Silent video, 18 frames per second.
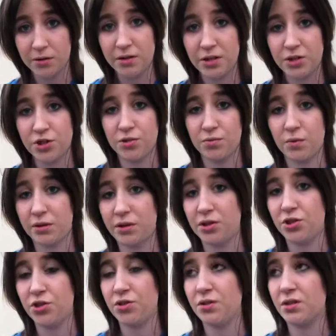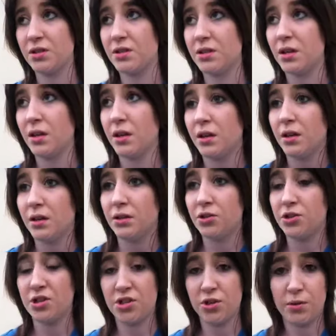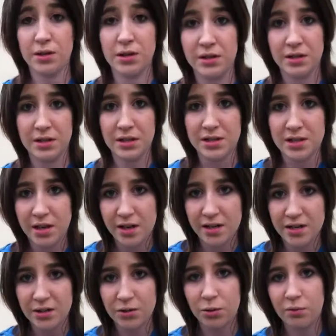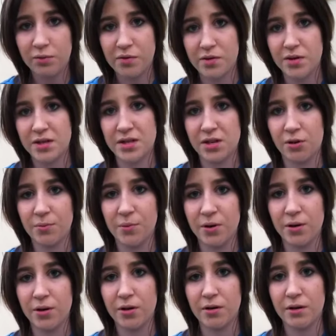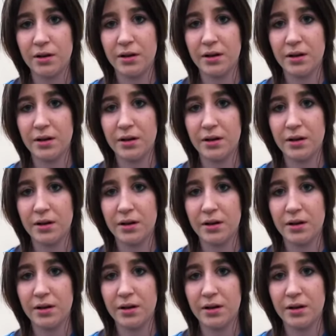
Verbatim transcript: Did you, what did you did you do anything exciting over summer?